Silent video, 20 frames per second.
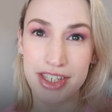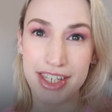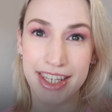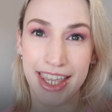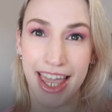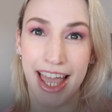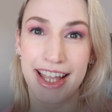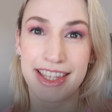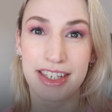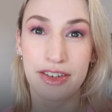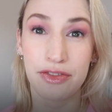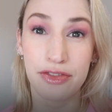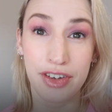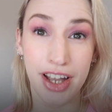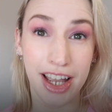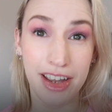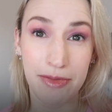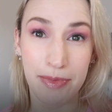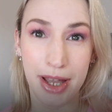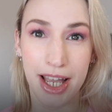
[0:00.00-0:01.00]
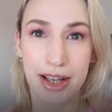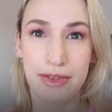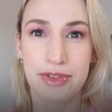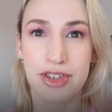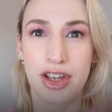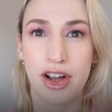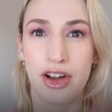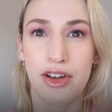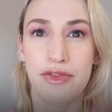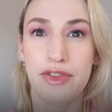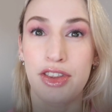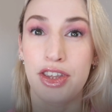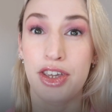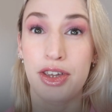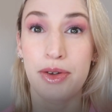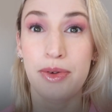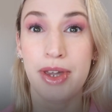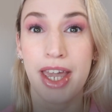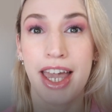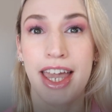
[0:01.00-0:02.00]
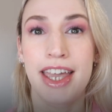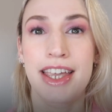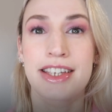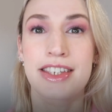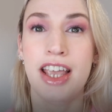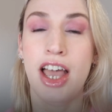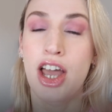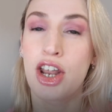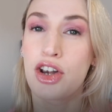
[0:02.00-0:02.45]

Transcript: to get five pounds off the U K's